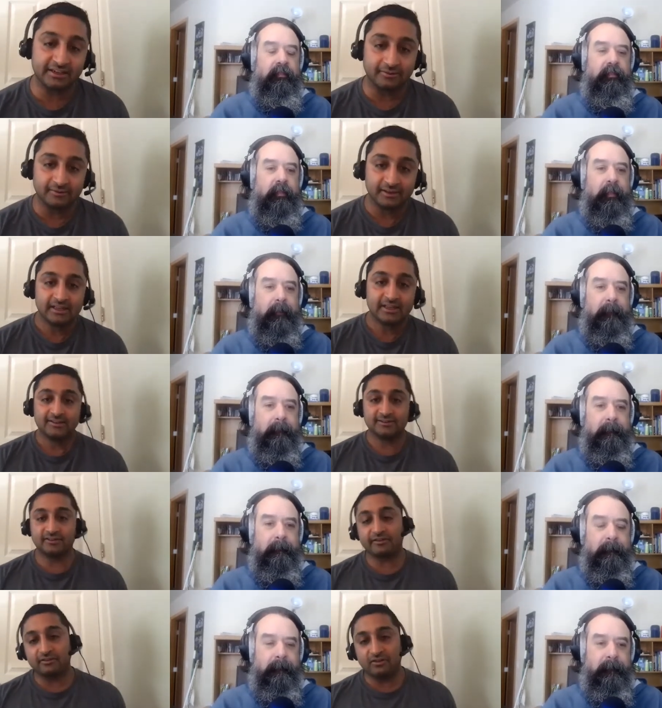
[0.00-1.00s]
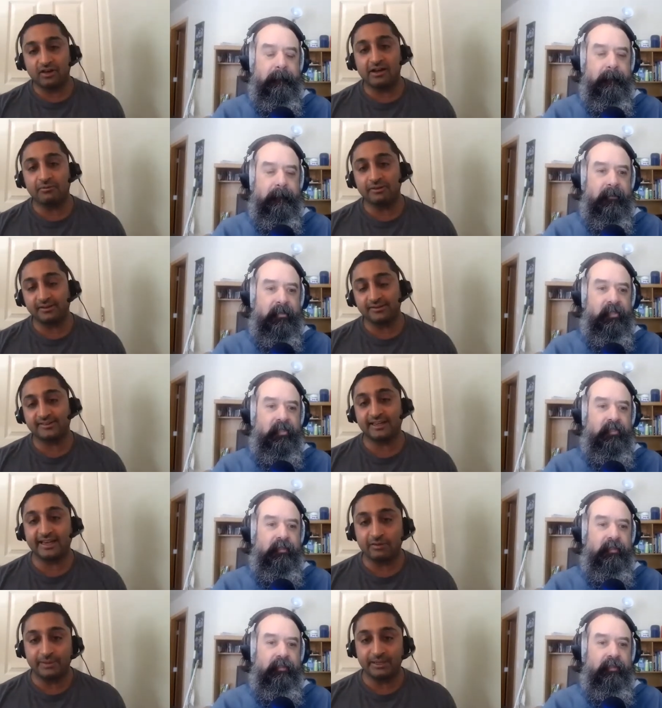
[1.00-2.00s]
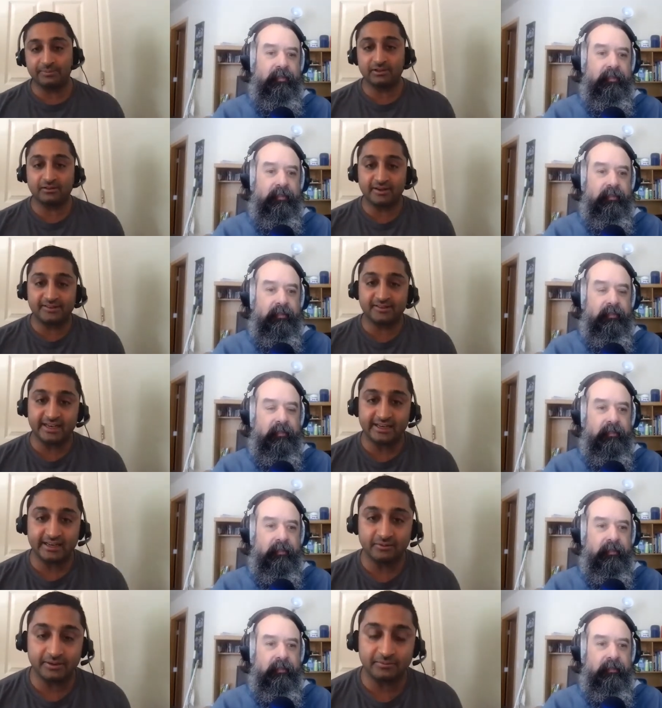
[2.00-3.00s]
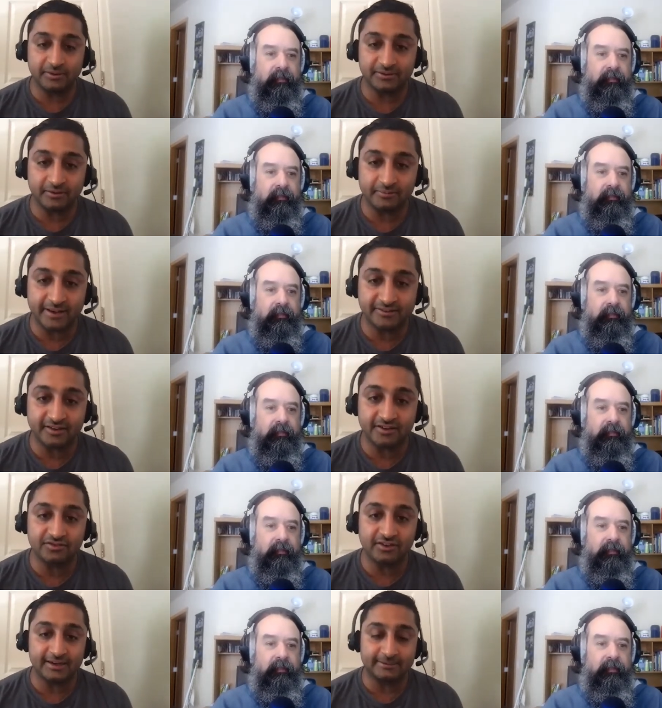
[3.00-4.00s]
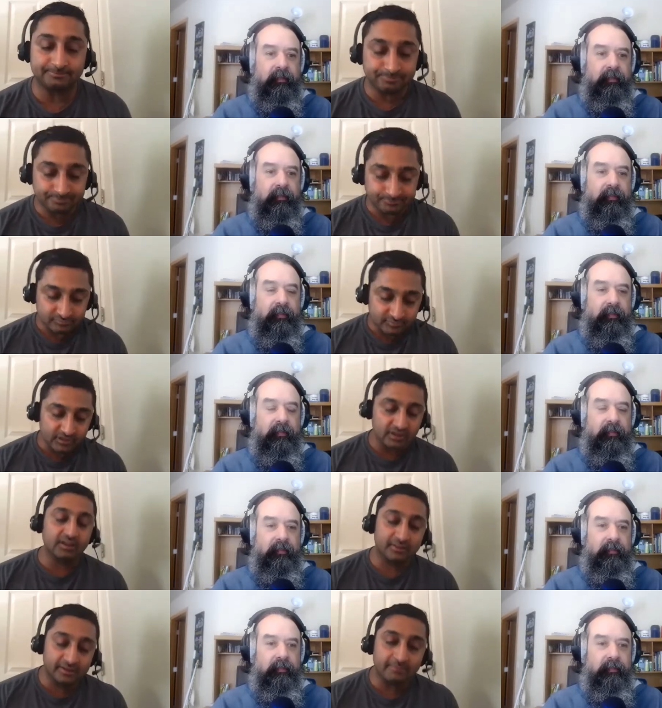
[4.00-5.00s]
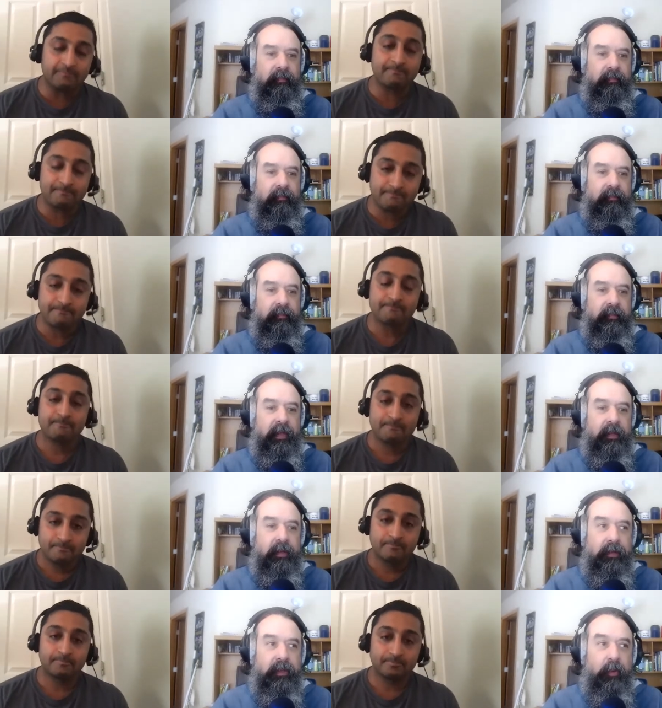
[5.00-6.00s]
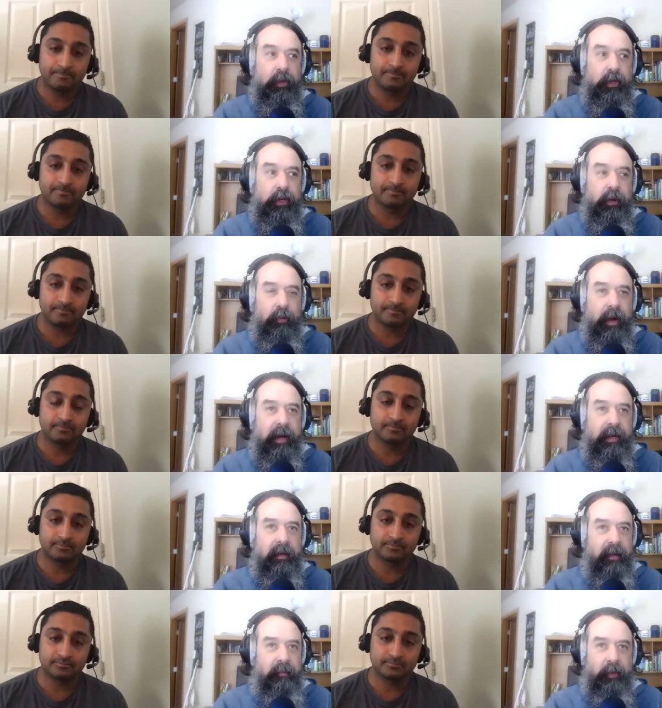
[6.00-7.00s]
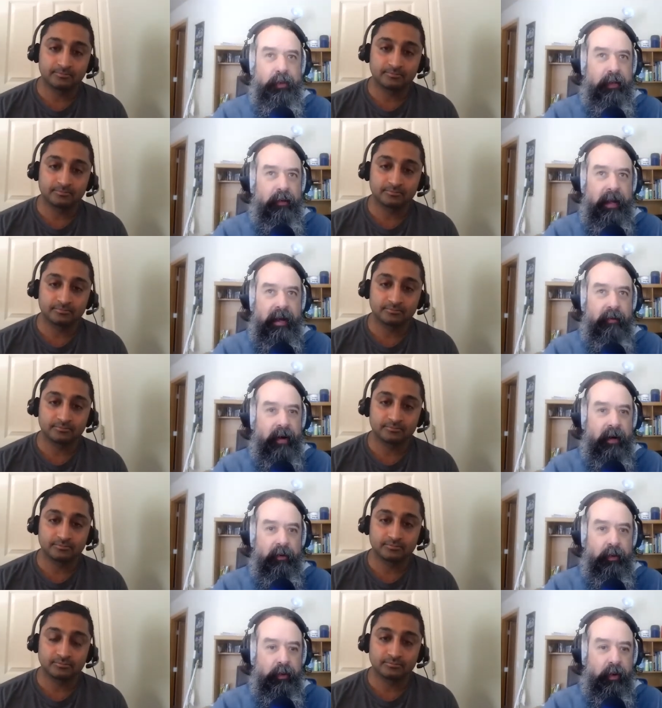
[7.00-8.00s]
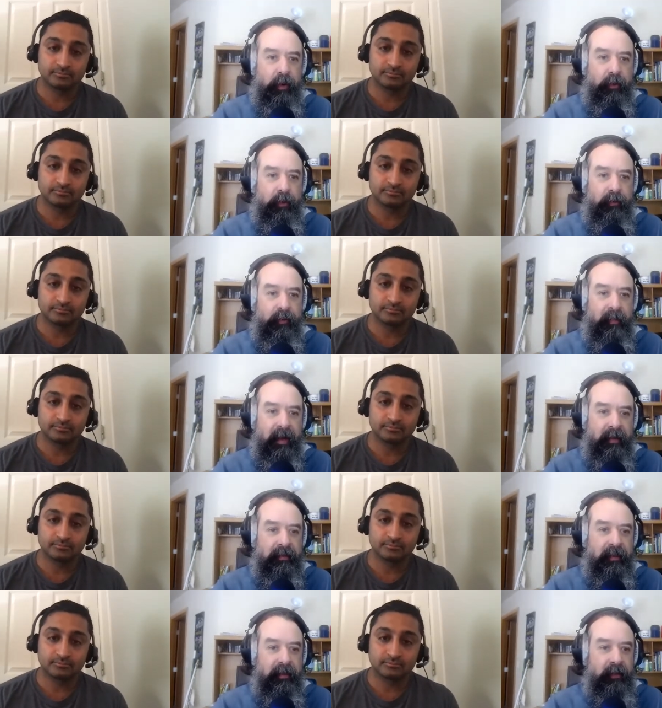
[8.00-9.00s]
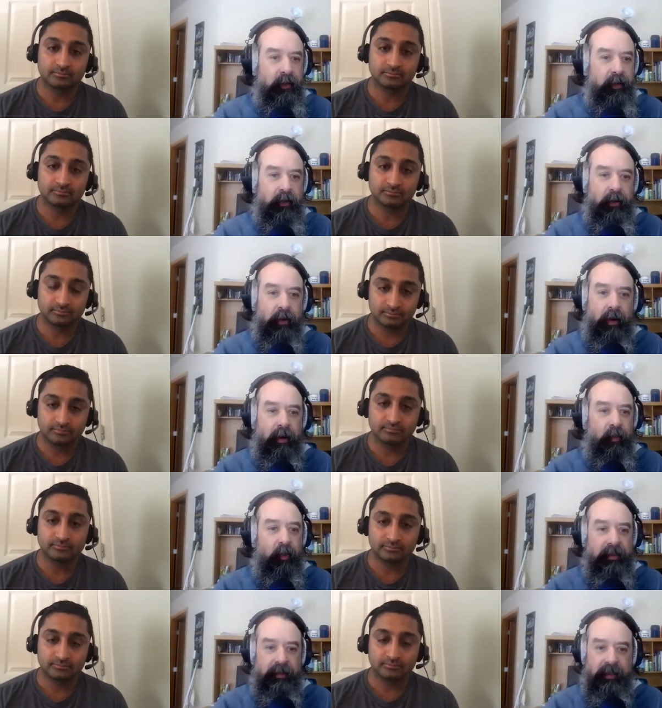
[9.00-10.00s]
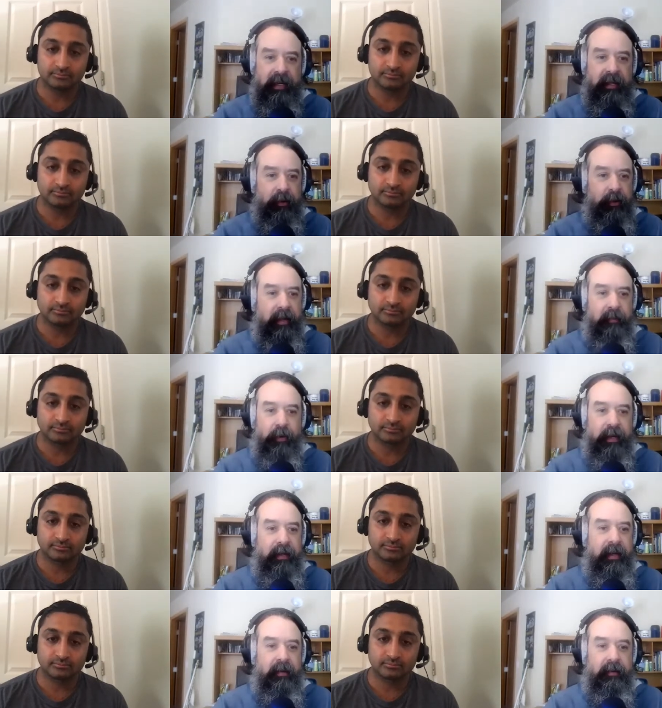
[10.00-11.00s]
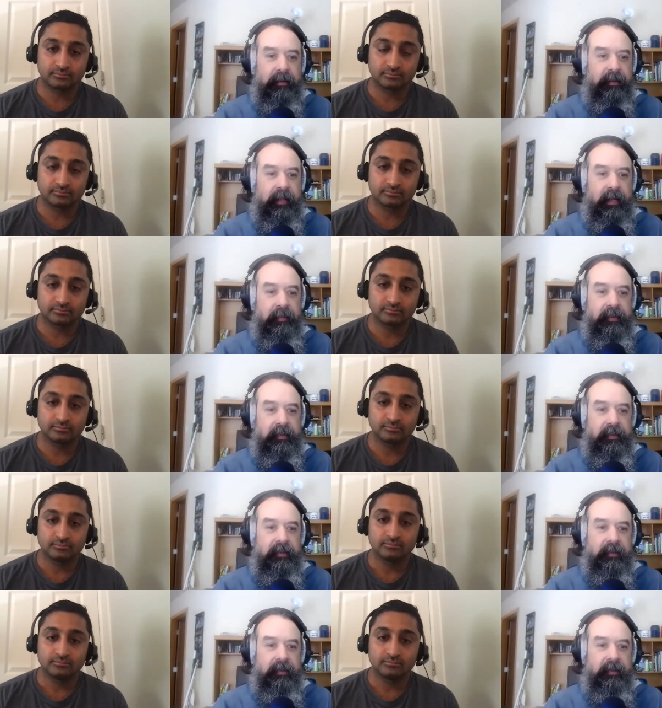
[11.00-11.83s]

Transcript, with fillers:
Speaker 1: you learn a lot when you see how people are resonating with your message. Yep.
Speaker 2: So when you do your writing, like suppose you had to write out a news article for a magazine, do you do it all in one sitting or you like break it down to steps?